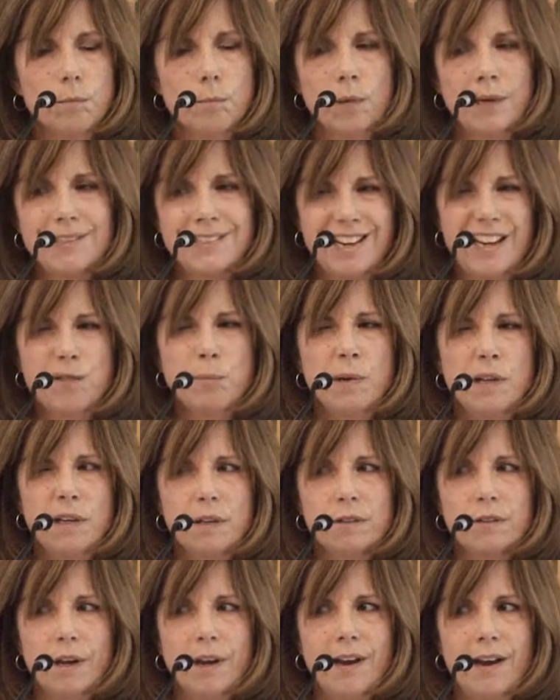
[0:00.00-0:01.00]
But 10
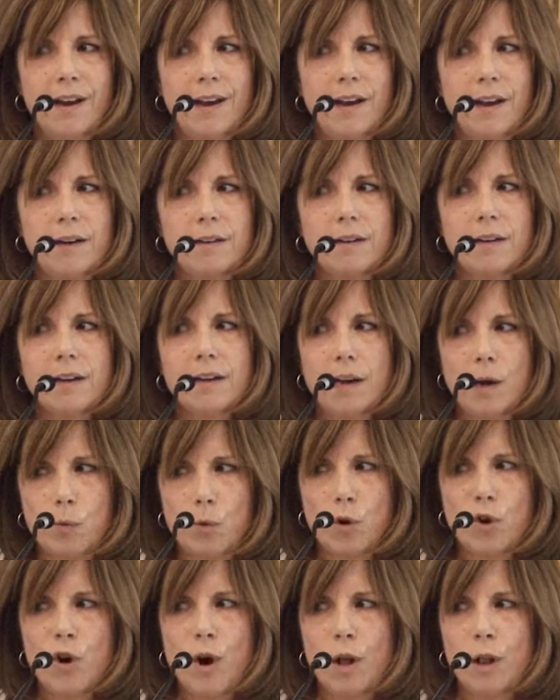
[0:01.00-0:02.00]
minutes I had, and I
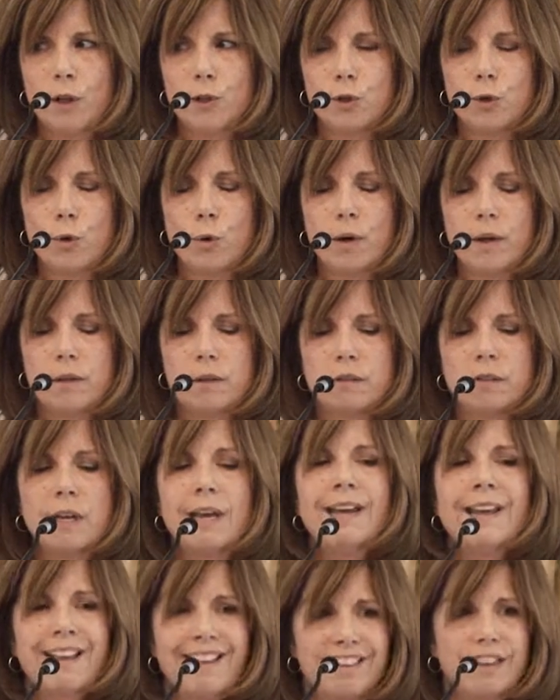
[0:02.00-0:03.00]
will call it quits.
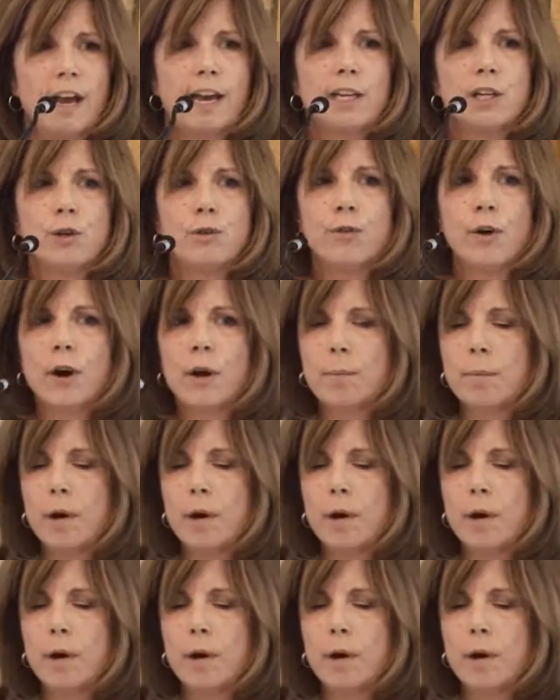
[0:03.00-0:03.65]
Thank you very